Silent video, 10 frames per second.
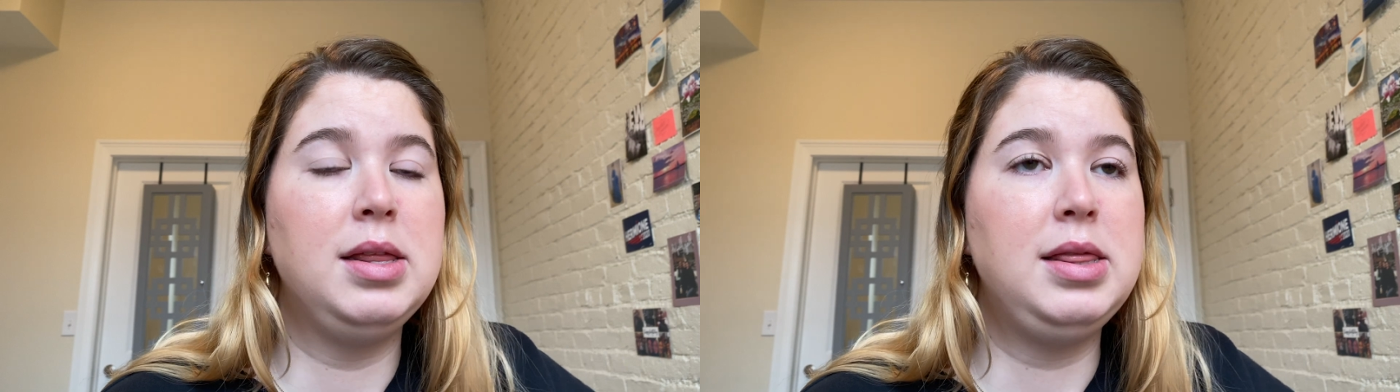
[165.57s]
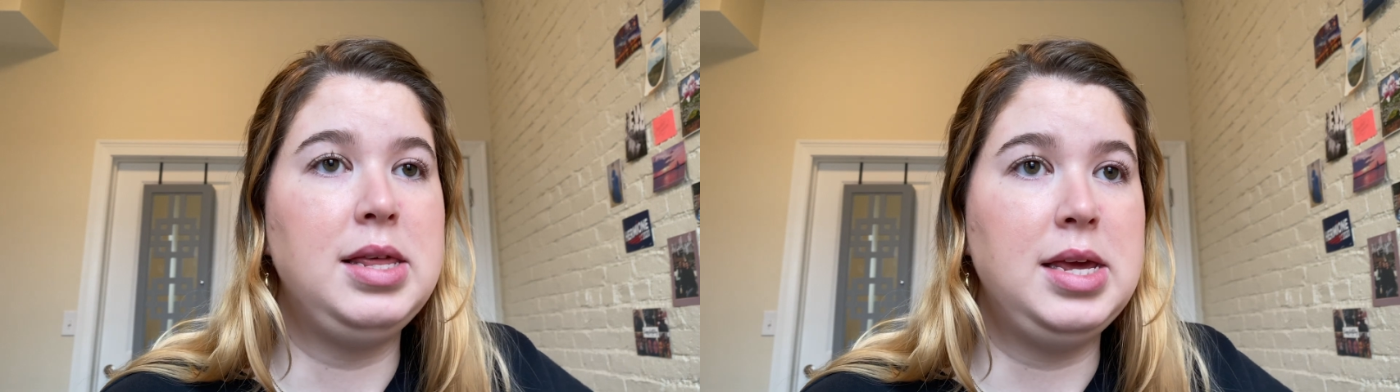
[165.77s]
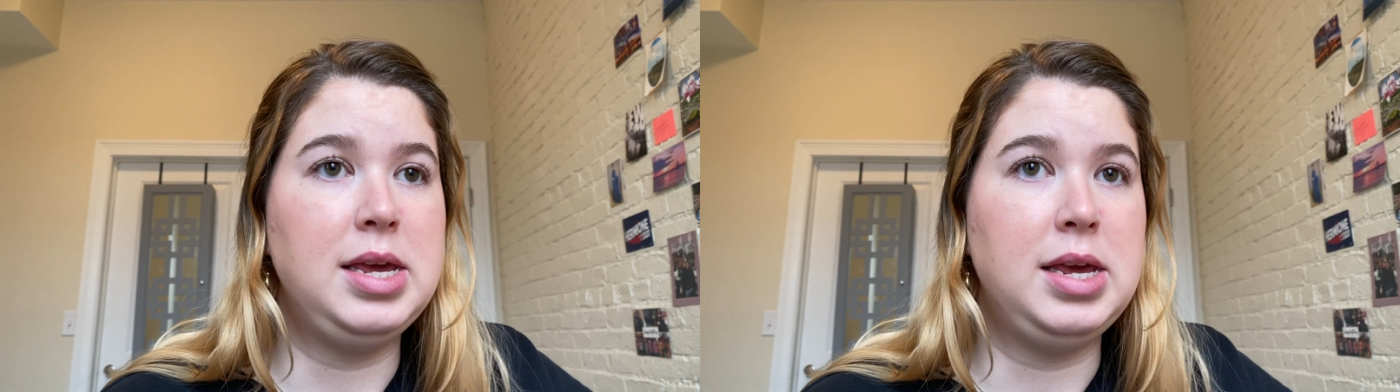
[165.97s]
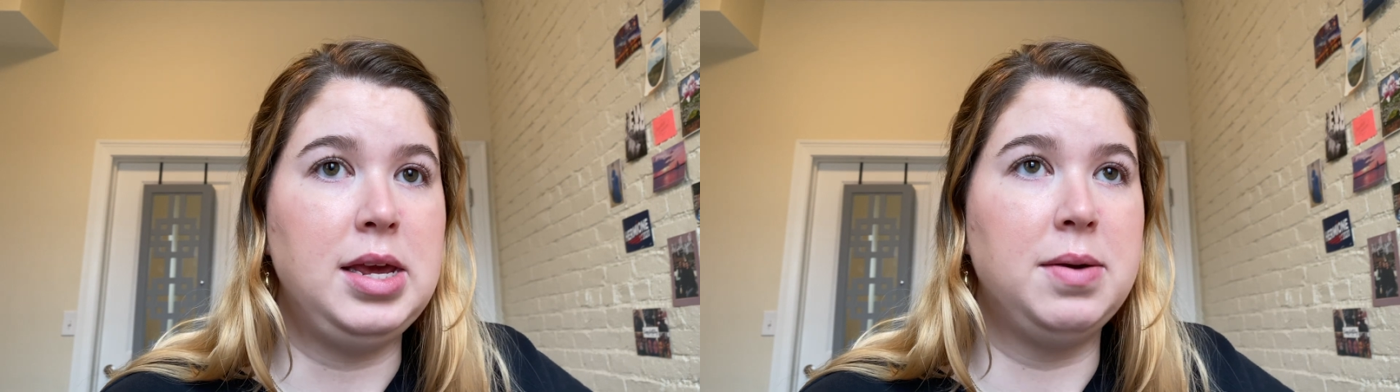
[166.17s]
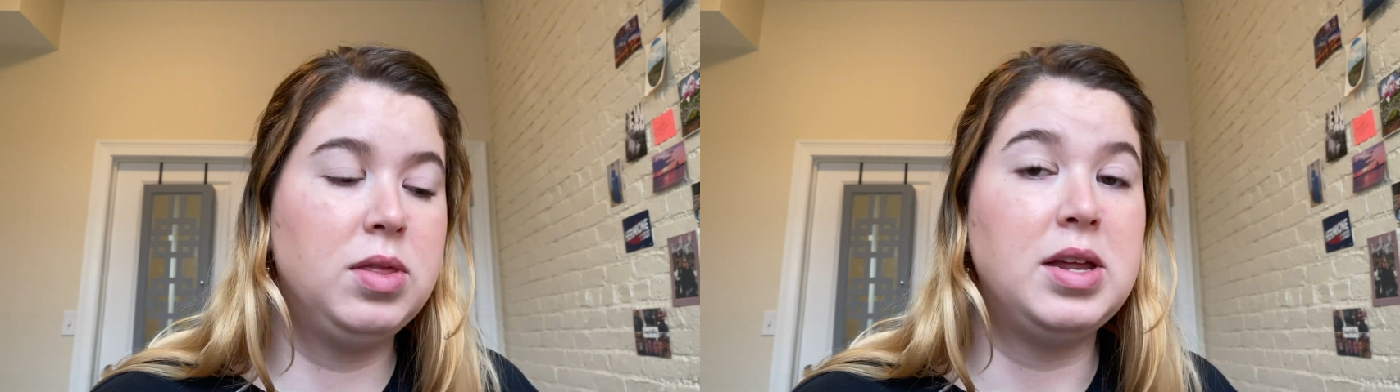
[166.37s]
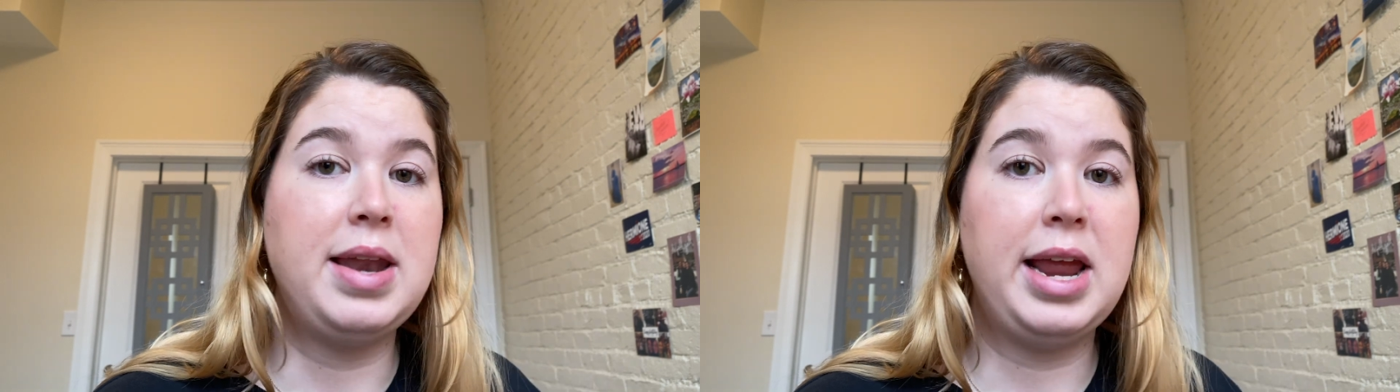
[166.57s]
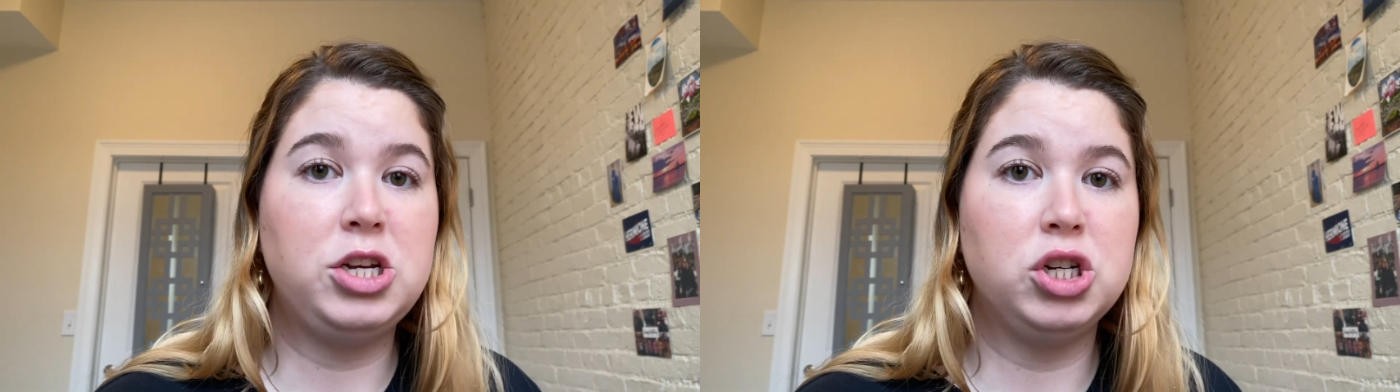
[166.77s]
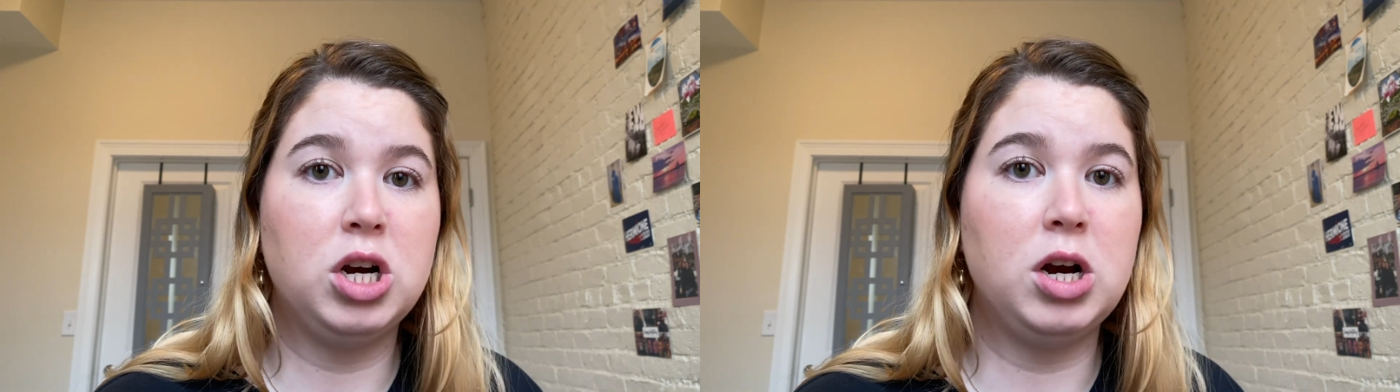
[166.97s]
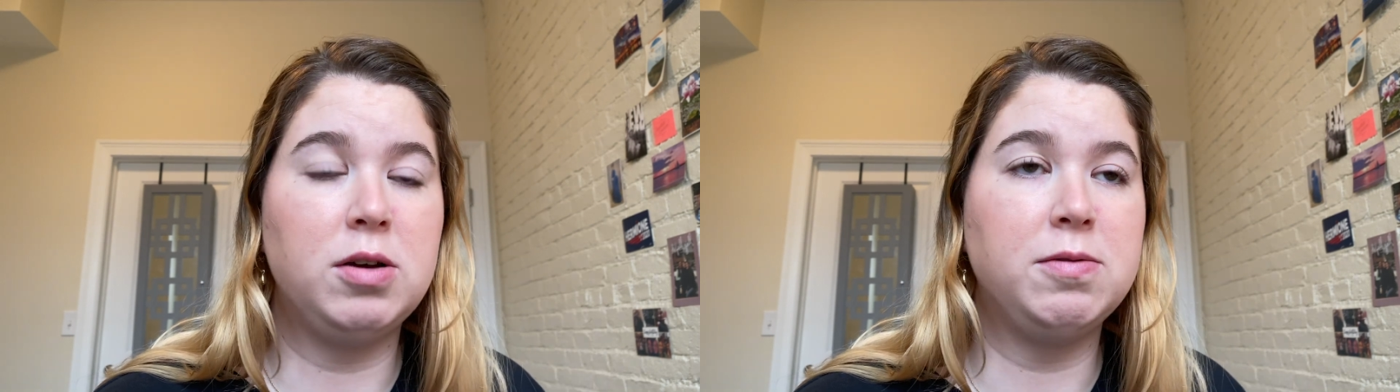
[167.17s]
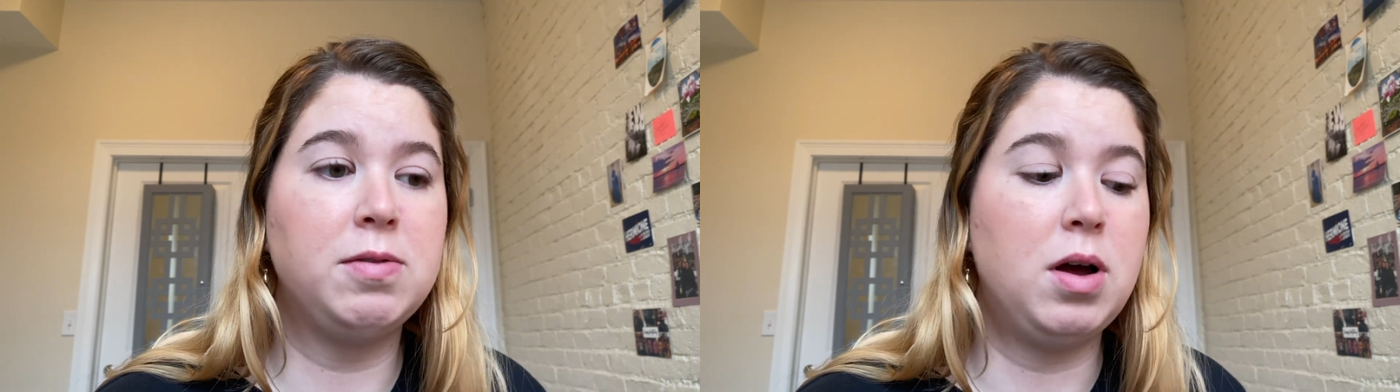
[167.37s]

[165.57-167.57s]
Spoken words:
the nature of